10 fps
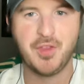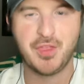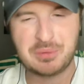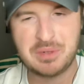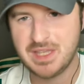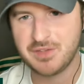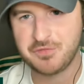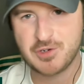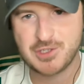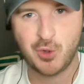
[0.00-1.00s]
to 3 in the
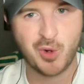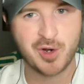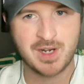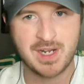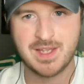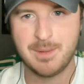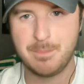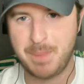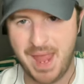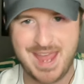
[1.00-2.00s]
first quarter, and then
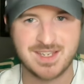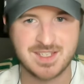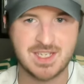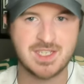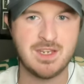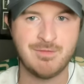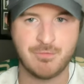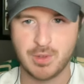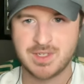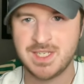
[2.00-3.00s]
bang, 16,
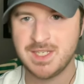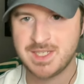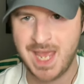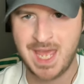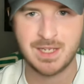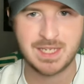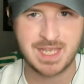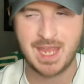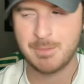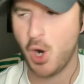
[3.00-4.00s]
14, 10,
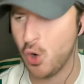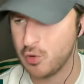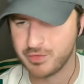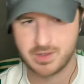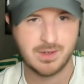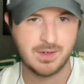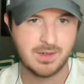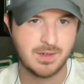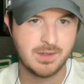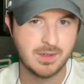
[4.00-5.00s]
game over,
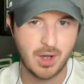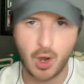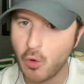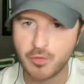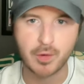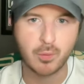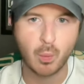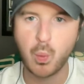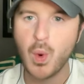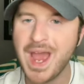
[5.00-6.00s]

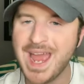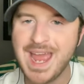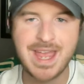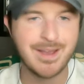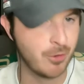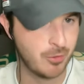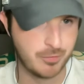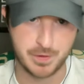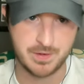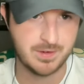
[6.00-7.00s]
way
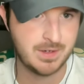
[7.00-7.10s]
over.